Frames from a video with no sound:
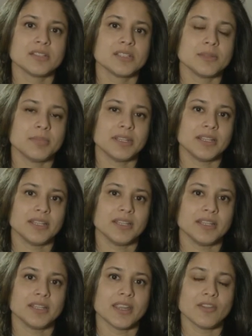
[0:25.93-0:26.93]

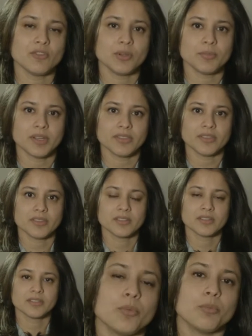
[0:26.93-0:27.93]
typically every month.
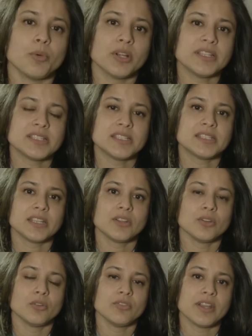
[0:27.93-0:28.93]
Polycystic
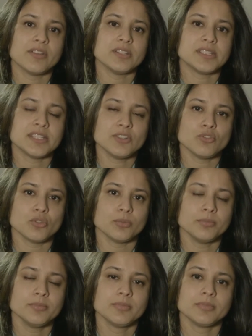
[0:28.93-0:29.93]
ovarian
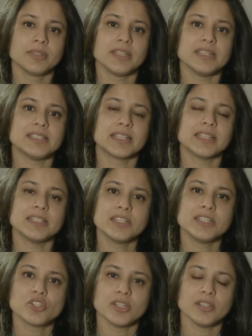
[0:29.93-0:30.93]
syndrome is a
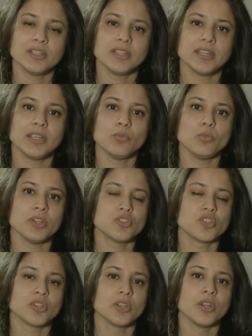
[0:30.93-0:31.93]
condition in
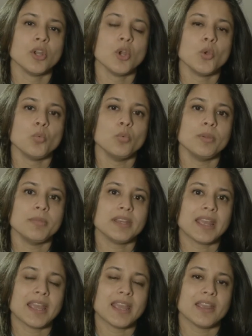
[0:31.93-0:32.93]
which women
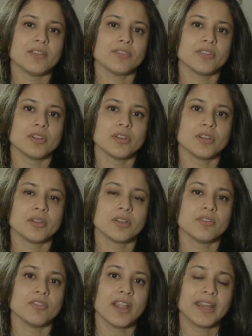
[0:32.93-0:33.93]
have
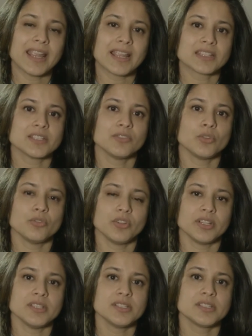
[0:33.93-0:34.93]
very active
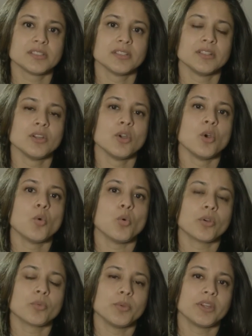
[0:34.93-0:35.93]
ovaries,
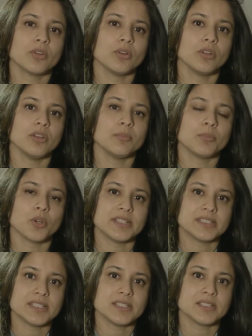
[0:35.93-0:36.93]
what we call
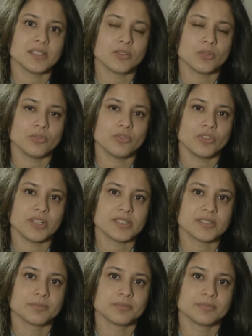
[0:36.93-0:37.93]
polycystic
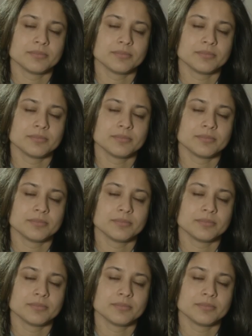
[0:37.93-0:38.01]
ovaries.